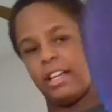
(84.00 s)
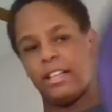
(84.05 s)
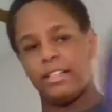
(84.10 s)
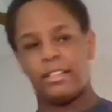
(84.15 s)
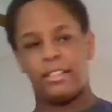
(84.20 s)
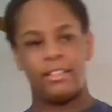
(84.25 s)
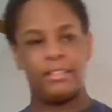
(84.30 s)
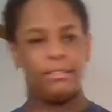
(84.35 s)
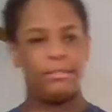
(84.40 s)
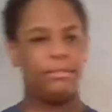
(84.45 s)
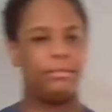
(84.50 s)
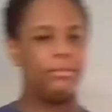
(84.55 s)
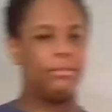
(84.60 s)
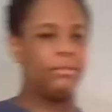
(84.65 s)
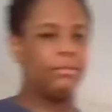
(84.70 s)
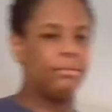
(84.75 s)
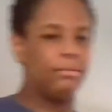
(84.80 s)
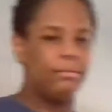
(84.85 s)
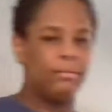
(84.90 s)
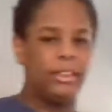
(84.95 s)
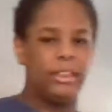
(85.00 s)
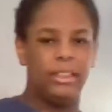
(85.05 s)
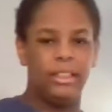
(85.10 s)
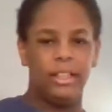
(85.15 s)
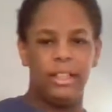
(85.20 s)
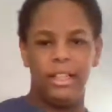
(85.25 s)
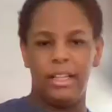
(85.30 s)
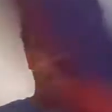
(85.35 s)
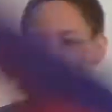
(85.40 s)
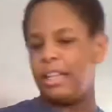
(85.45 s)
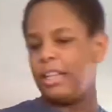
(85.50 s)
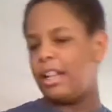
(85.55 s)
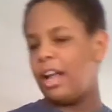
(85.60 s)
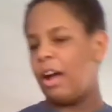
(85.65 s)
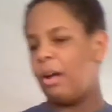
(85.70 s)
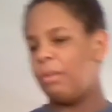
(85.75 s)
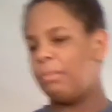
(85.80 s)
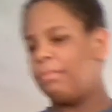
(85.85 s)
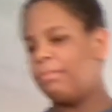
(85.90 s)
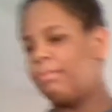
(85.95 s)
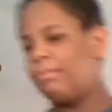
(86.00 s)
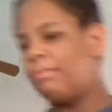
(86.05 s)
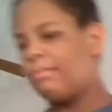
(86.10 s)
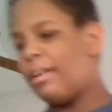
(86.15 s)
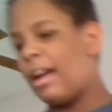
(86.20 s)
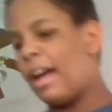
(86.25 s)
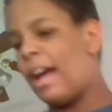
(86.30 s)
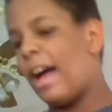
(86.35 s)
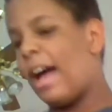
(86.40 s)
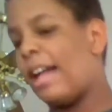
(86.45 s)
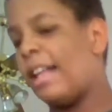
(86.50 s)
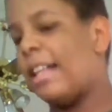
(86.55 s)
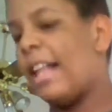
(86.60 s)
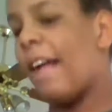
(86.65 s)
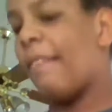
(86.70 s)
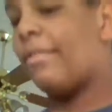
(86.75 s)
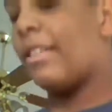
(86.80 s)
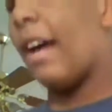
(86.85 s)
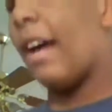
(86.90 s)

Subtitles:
because, you know, I didn't have